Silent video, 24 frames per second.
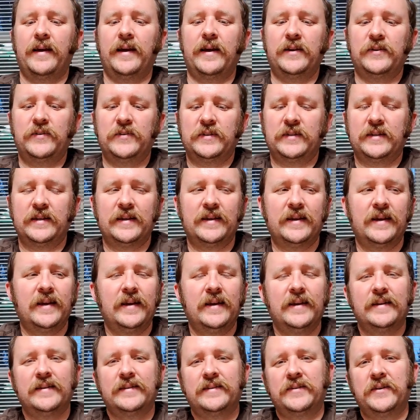interesting.
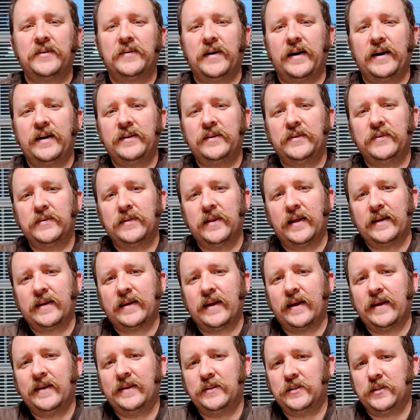So I do like
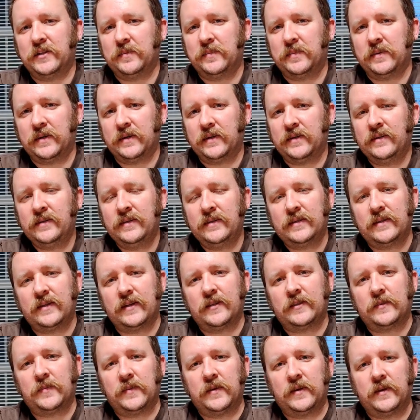aging beers,
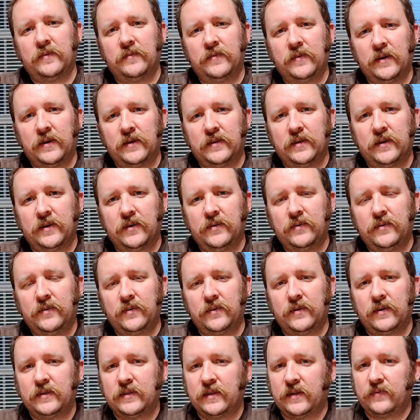as many of y'all know,
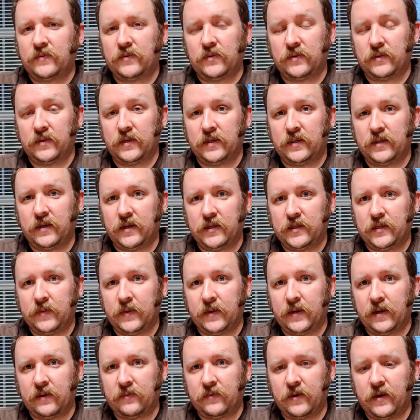or as I've certainly talked
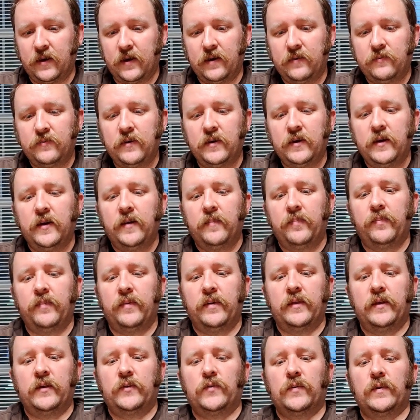about often enough.
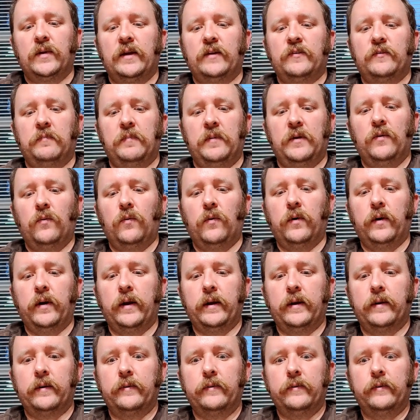But this one has a big
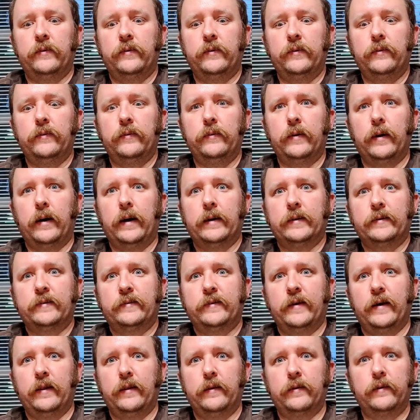warning: do not
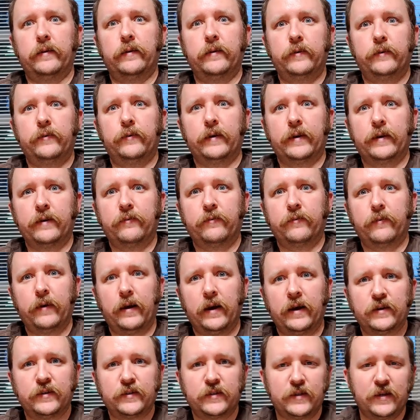cellar, drink
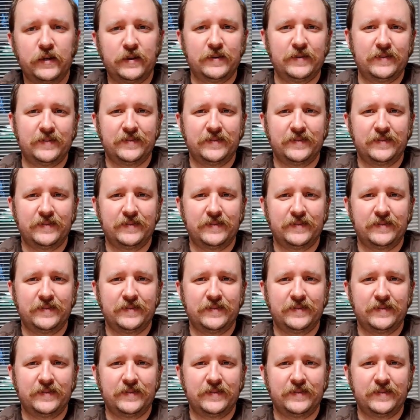fresh.